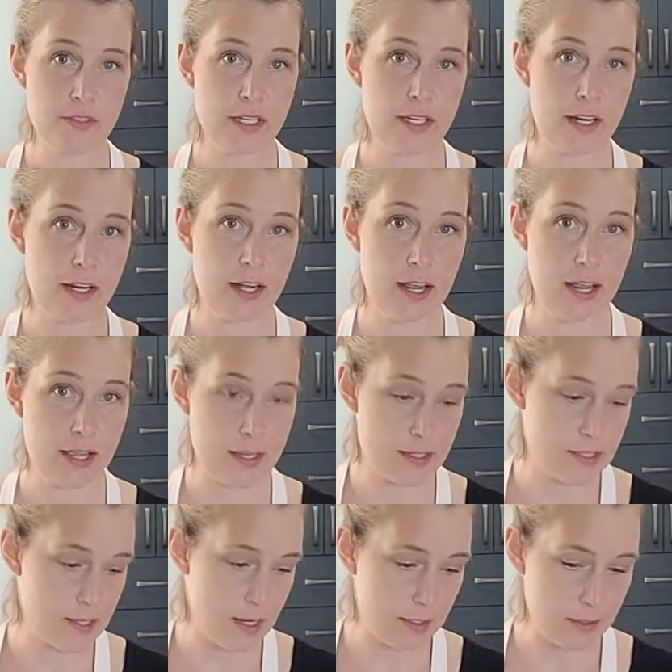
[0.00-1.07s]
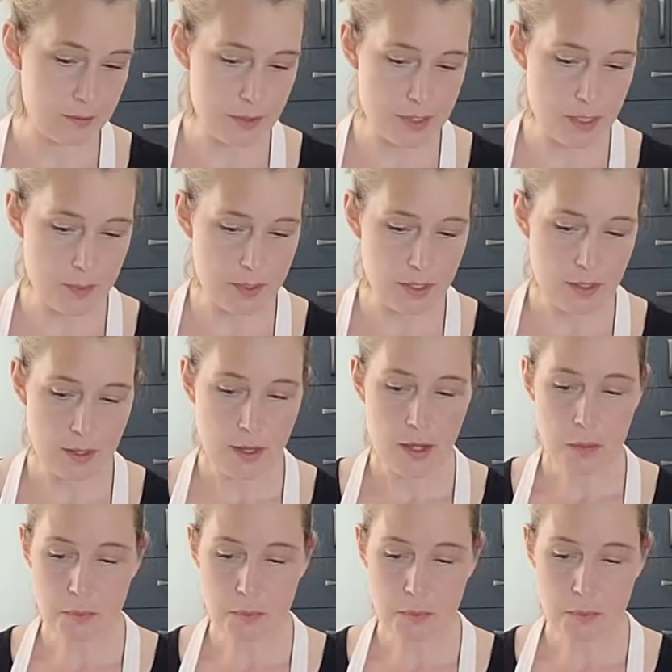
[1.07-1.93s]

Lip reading: in an egg salad recipe,